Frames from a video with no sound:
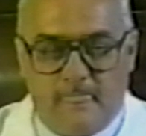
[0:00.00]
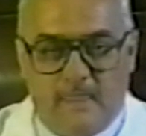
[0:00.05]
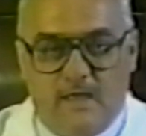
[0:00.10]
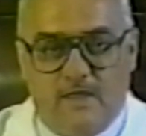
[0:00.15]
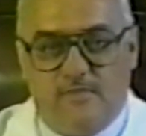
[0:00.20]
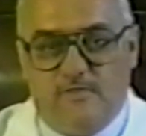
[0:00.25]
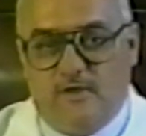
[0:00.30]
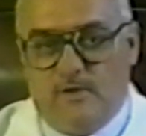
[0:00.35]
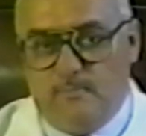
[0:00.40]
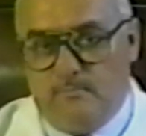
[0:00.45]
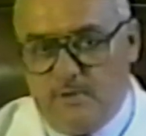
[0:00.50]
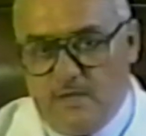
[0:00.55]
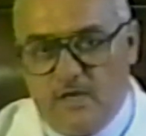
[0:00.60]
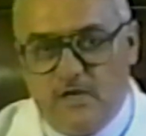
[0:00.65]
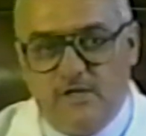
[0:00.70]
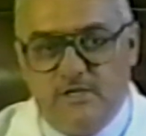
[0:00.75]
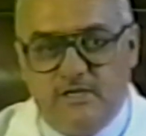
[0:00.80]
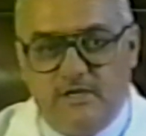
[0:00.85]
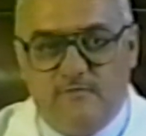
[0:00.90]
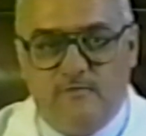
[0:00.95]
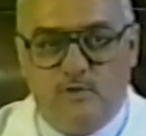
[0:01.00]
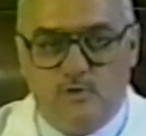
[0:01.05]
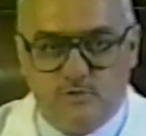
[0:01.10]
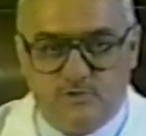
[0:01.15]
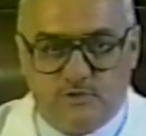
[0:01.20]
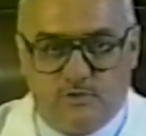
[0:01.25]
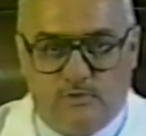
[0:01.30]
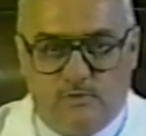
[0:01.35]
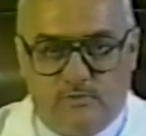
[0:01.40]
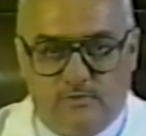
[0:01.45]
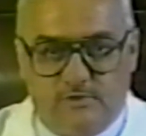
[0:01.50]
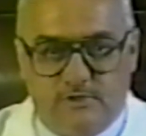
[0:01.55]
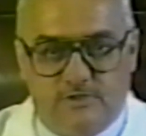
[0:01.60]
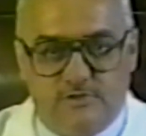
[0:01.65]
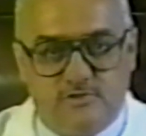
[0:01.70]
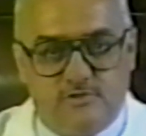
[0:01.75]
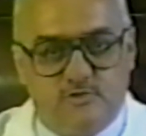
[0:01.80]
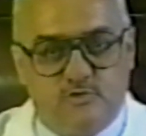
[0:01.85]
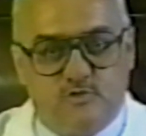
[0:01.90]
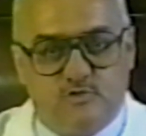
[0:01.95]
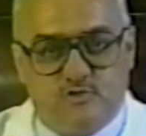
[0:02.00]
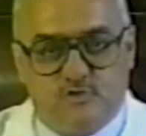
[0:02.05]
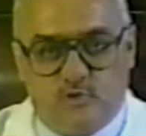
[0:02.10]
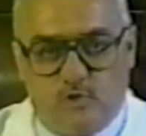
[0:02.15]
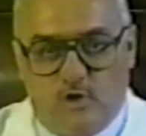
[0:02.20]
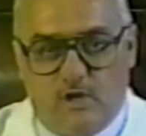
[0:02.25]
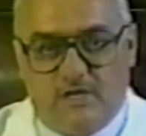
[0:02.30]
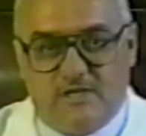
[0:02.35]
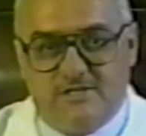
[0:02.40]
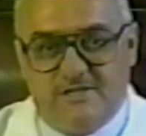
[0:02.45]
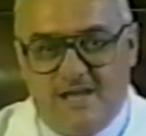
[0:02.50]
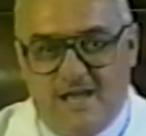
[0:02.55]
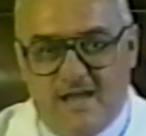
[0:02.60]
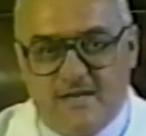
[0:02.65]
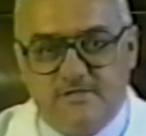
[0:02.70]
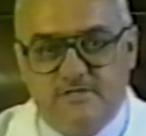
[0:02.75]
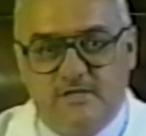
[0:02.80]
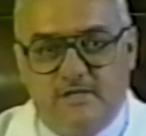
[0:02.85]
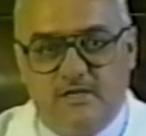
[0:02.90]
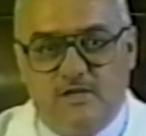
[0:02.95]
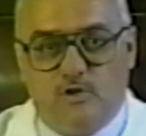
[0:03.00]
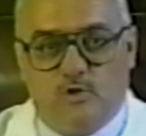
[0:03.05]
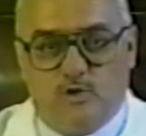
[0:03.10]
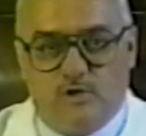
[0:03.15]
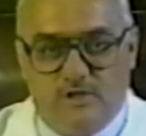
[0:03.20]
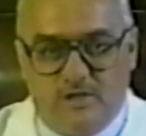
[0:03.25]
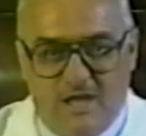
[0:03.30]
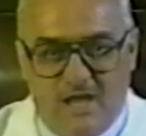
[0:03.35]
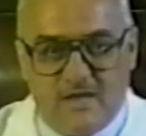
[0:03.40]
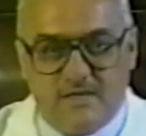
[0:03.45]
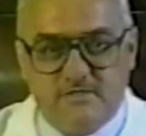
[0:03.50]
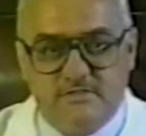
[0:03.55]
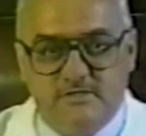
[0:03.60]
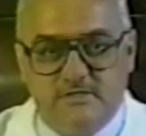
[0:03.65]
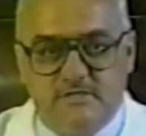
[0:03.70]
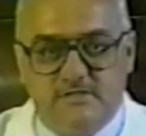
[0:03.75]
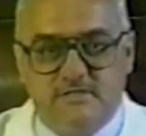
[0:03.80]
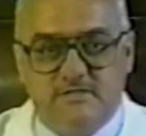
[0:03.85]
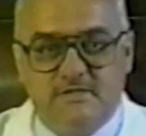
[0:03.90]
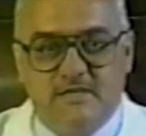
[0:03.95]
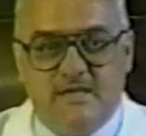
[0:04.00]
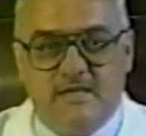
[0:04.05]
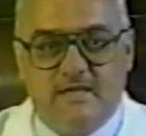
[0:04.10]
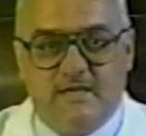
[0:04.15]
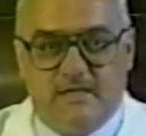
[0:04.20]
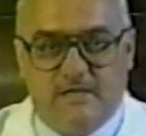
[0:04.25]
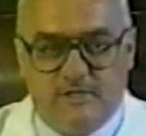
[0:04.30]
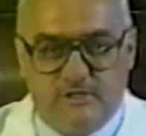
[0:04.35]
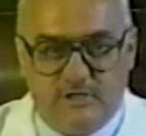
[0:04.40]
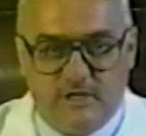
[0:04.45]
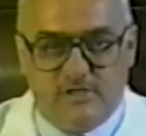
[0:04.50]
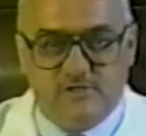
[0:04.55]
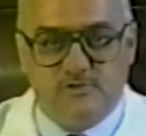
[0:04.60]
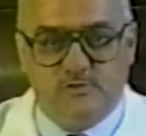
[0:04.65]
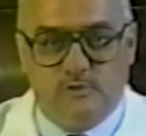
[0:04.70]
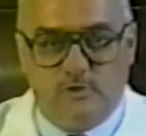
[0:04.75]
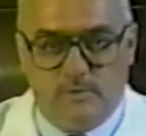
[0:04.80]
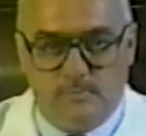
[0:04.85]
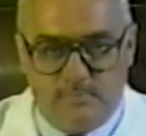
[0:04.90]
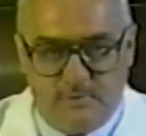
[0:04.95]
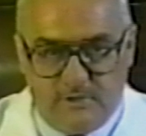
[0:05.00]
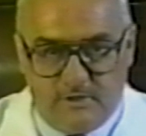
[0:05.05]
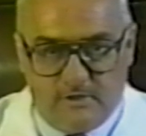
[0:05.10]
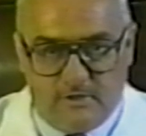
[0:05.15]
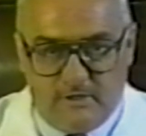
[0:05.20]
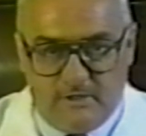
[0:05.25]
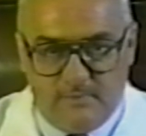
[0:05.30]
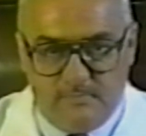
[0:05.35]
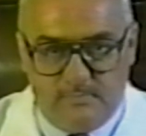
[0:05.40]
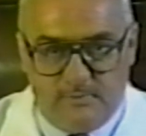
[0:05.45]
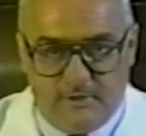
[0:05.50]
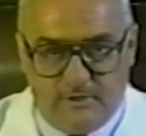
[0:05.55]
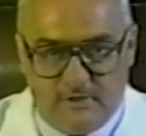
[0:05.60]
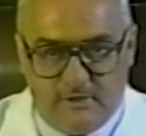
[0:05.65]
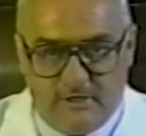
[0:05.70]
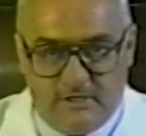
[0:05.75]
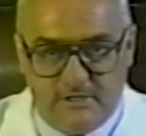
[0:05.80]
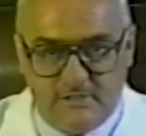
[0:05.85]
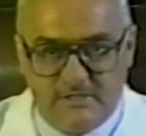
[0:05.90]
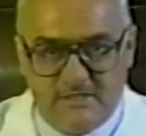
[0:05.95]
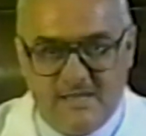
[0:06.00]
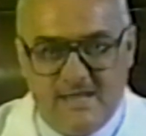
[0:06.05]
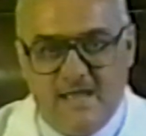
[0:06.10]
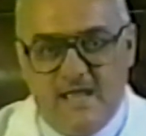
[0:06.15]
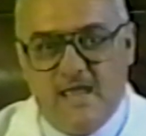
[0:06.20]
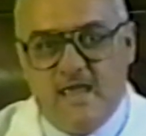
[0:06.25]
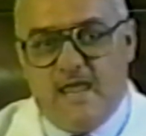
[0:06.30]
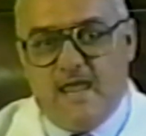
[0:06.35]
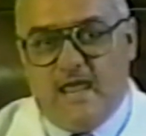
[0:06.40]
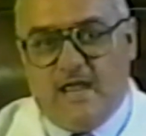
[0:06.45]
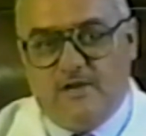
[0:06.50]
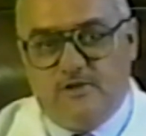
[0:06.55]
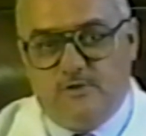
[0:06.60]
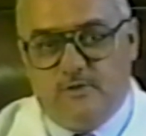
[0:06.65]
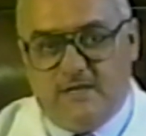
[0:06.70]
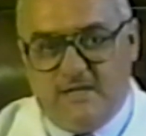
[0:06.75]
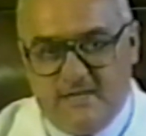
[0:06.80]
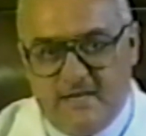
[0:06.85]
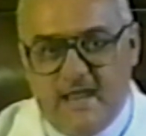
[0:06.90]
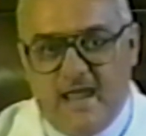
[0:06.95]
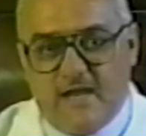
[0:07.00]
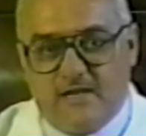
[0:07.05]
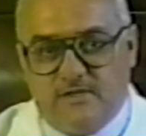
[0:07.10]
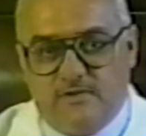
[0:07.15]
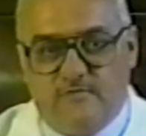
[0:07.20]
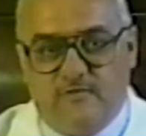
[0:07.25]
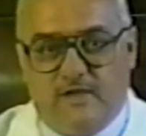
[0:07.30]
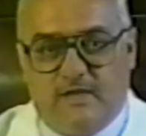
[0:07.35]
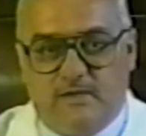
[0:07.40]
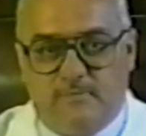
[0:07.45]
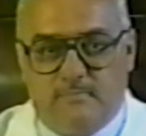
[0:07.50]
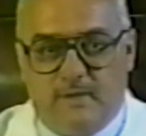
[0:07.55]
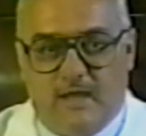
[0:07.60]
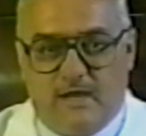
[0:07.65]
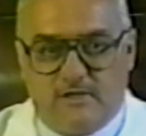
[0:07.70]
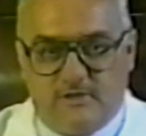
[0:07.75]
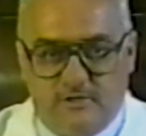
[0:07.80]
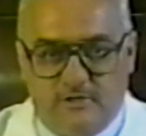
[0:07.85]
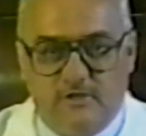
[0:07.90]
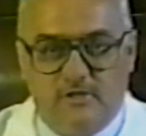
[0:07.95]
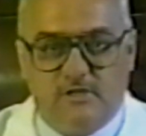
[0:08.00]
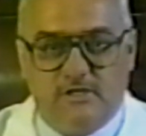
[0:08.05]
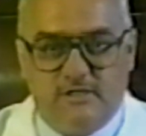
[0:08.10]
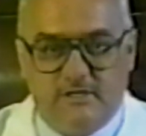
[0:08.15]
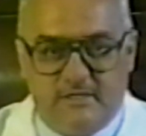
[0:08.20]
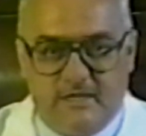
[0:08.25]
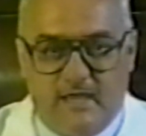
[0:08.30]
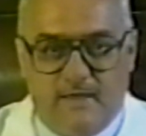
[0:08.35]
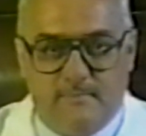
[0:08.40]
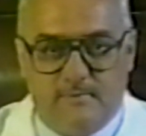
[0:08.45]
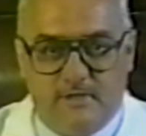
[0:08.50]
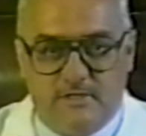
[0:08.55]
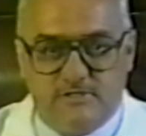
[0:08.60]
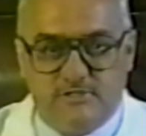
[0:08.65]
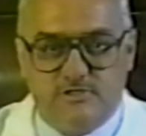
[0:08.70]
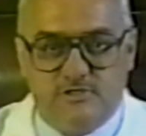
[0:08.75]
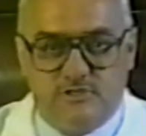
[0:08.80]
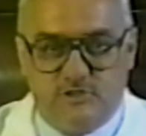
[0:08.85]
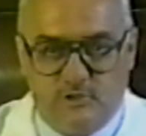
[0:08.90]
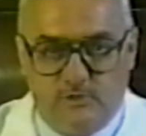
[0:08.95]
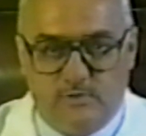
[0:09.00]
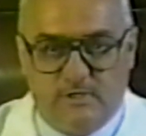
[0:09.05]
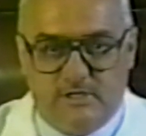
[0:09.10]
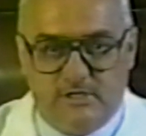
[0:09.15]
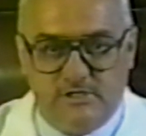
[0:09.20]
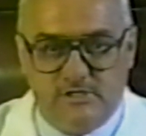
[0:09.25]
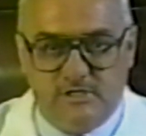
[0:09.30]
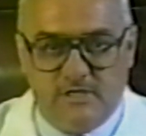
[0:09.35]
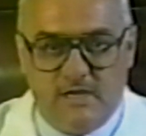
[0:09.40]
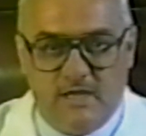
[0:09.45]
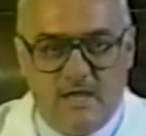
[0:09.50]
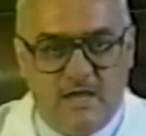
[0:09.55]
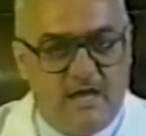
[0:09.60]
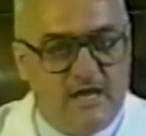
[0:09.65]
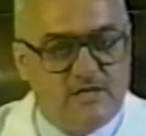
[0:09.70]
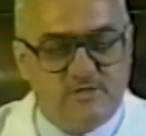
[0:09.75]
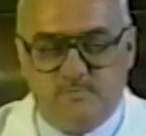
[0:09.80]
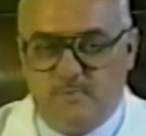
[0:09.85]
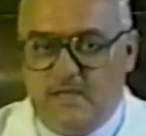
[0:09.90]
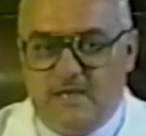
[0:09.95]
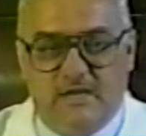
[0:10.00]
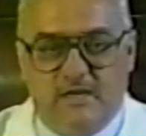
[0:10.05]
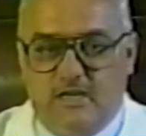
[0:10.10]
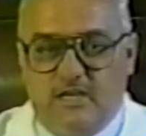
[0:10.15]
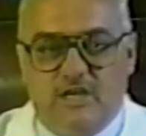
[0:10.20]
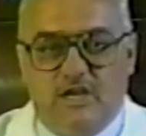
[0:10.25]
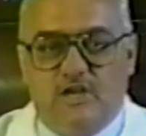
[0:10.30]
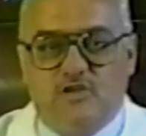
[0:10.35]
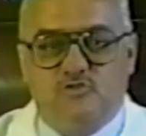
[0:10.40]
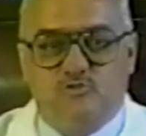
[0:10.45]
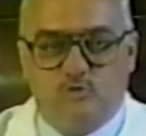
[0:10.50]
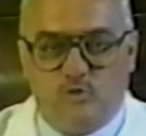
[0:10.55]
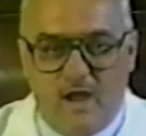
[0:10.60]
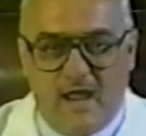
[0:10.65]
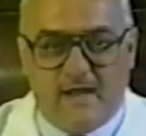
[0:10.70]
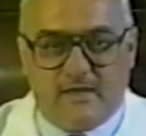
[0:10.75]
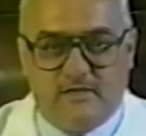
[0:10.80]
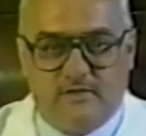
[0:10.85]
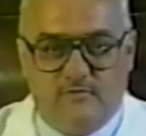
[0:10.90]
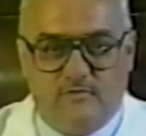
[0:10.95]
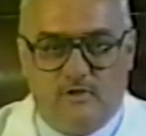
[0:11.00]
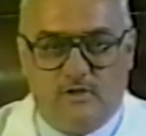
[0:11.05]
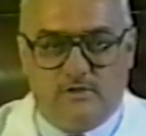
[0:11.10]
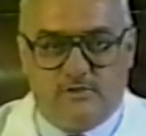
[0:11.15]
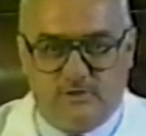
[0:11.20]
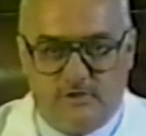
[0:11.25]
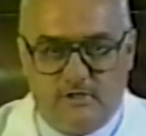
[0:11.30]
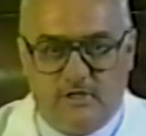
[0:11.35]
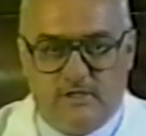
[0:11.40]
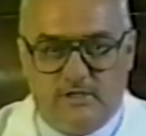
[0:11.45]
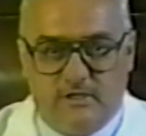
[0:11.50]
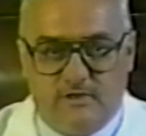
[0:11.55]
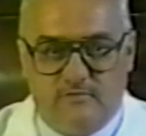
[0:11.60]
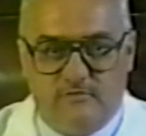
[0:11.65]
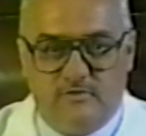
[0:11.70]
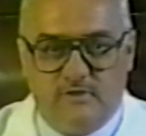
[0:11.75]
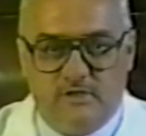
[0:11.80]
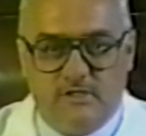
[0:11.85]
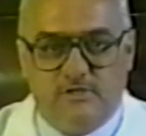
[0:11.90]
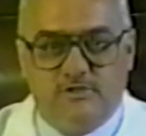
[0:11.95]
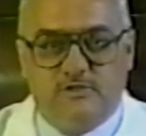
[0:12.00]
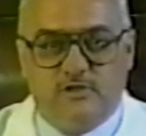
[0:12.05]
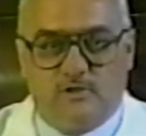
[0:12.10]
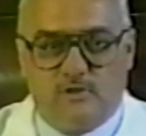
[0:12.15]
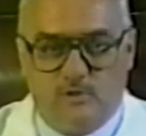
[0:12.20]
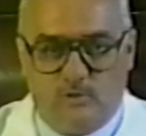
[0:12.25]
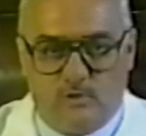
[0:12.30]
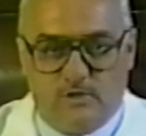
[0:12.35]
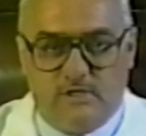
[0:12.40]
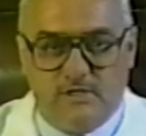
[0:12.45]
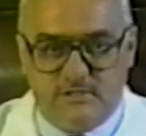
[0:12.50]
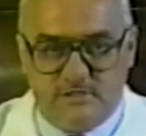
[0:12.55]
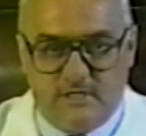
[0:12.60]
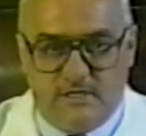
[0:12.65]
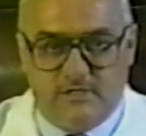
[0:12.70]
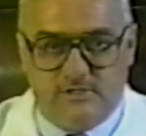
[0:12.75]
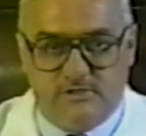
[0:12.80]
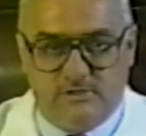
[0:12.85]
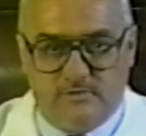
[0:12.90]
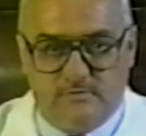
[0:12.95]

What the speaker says: The ability of ozone to destroy toxic or noxious industrial impurities and to inactivate bacterial contaminants in sewage has made it an attractive alternative to chlorinization.